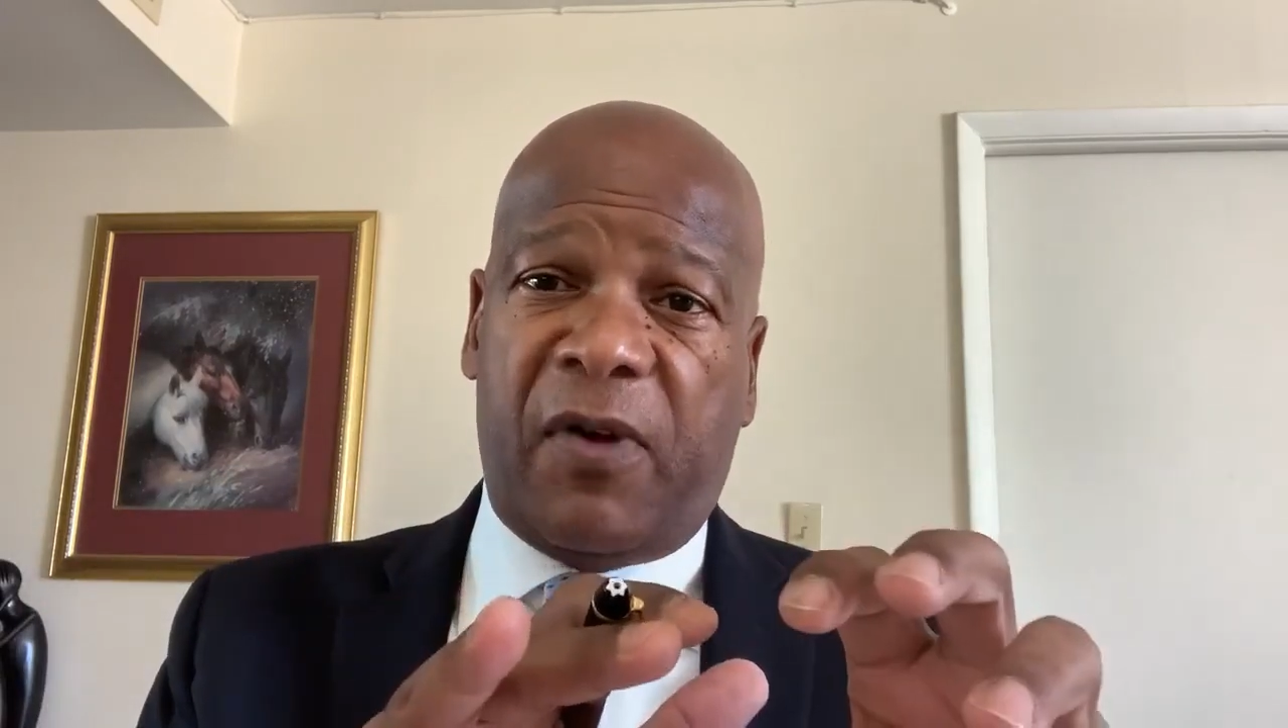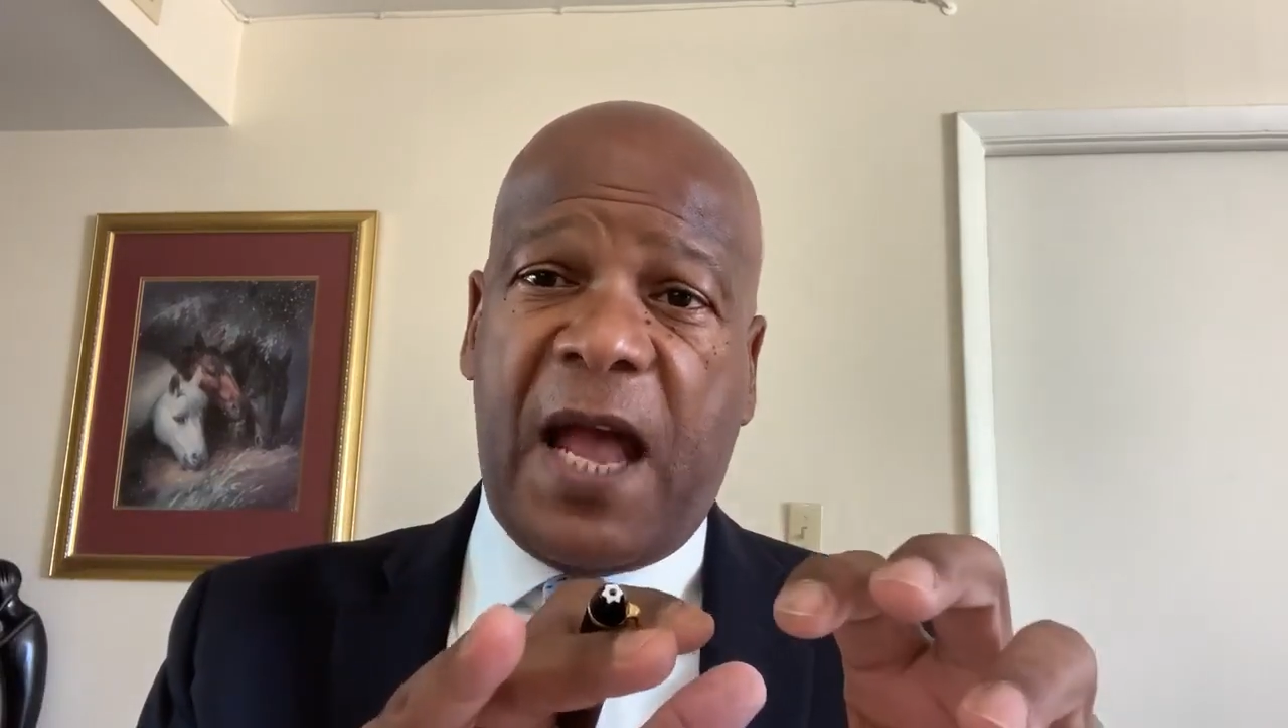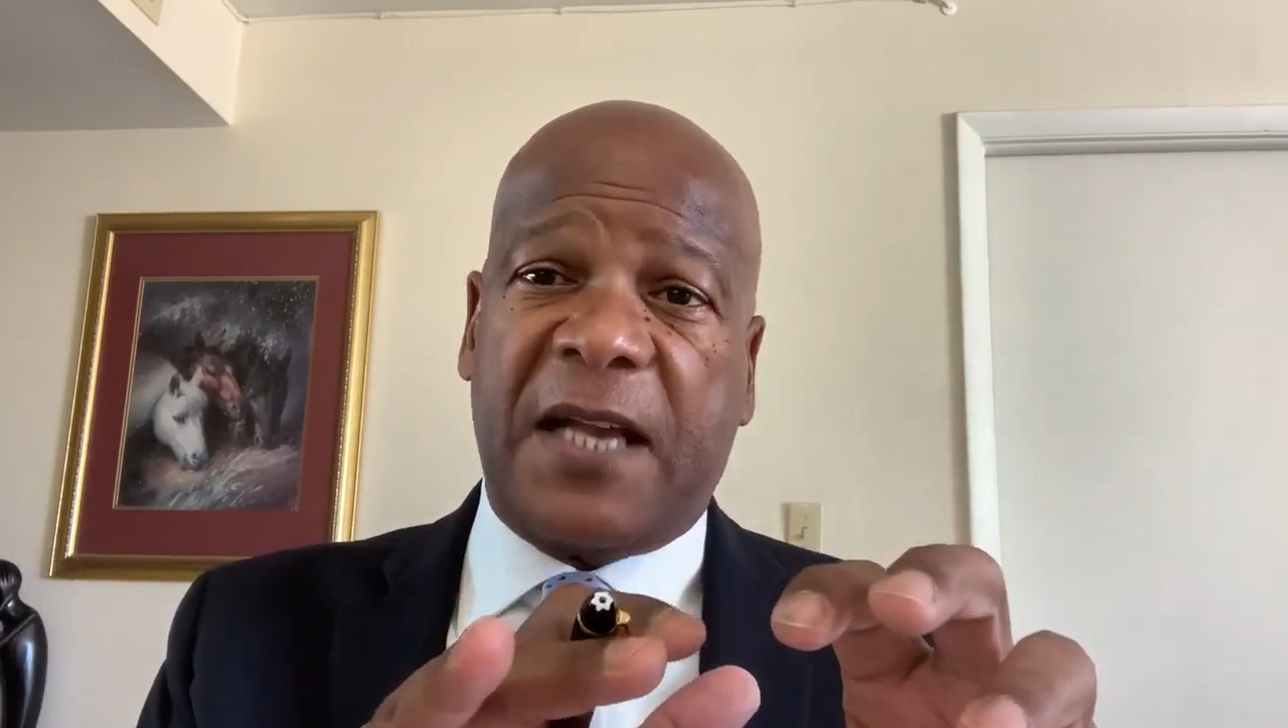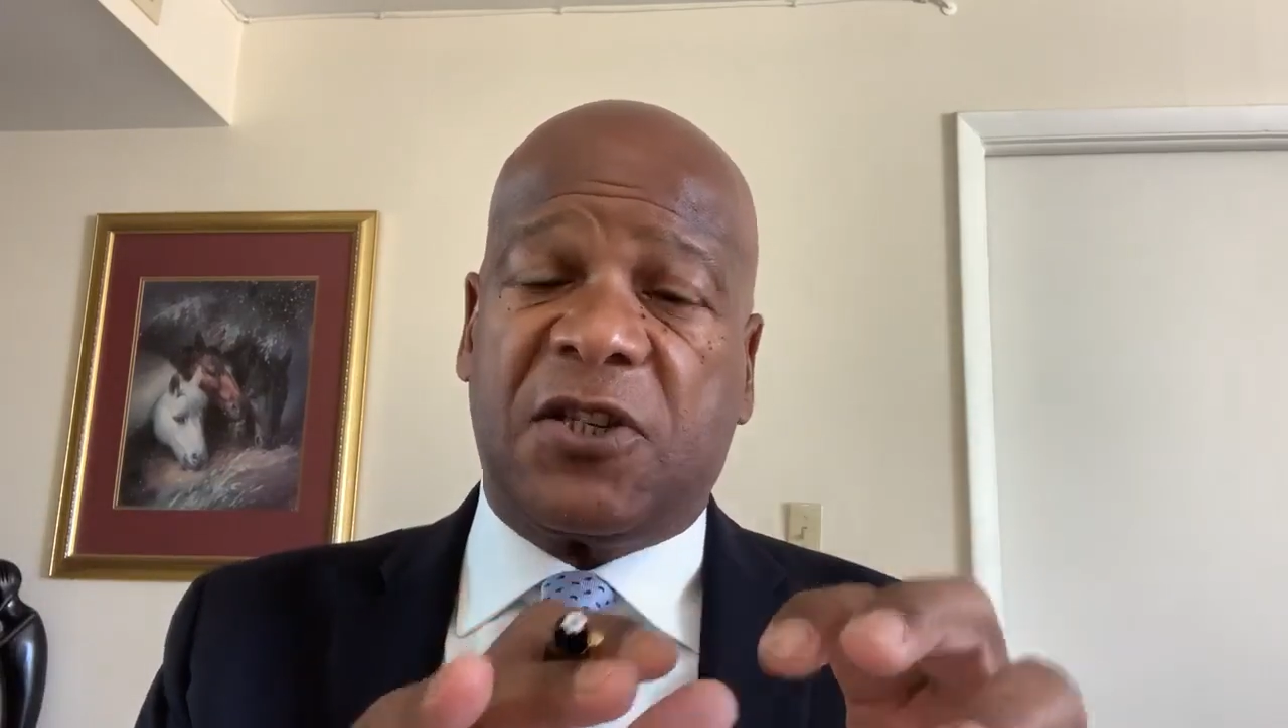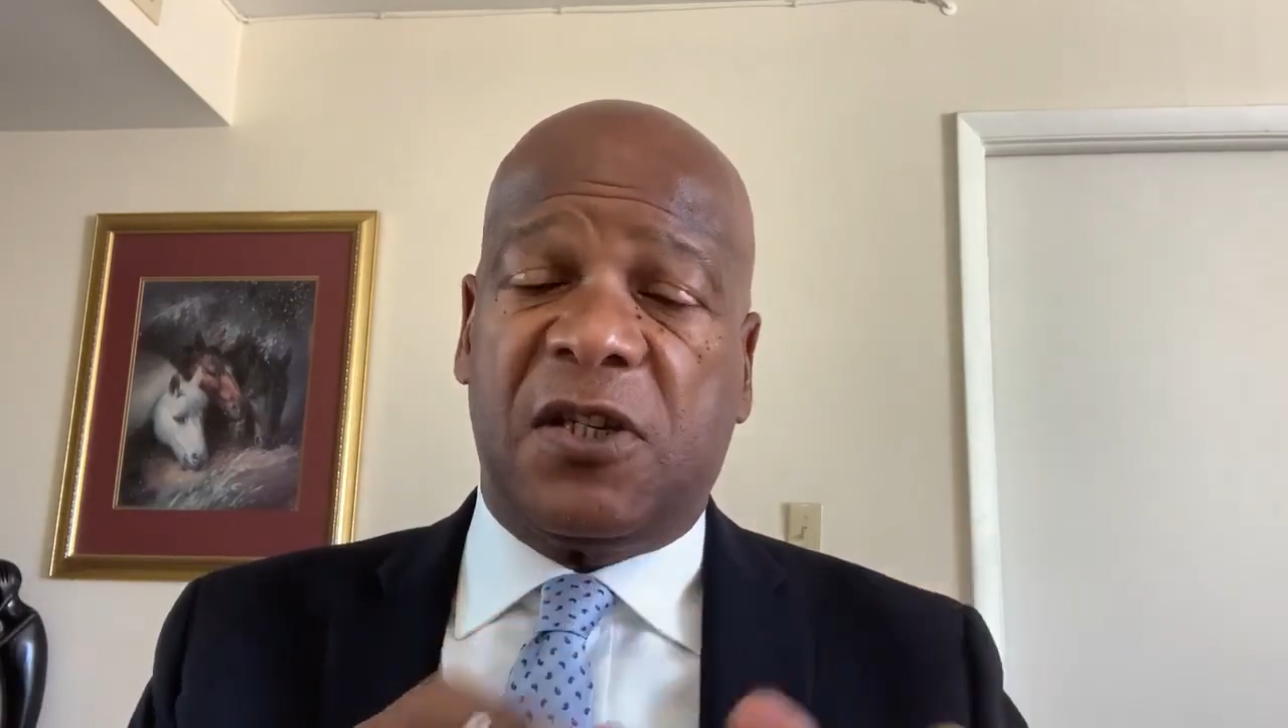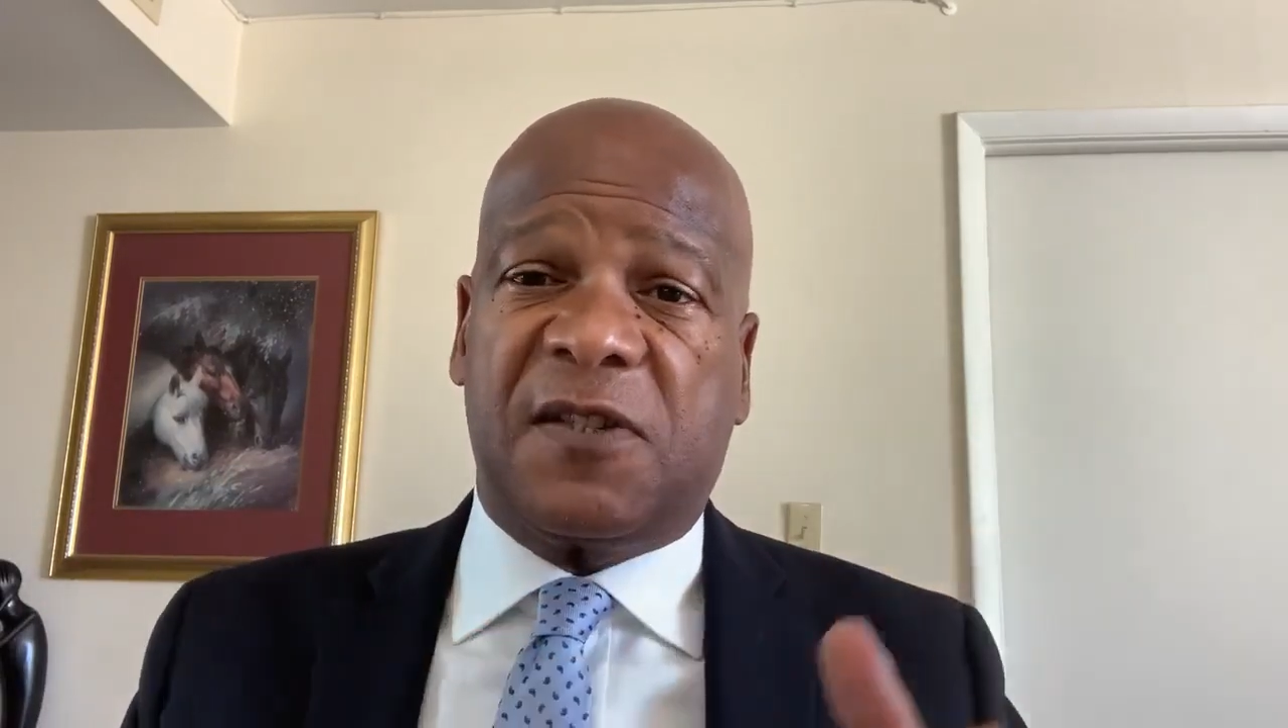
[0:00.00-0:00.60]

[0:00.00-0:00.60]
reaction?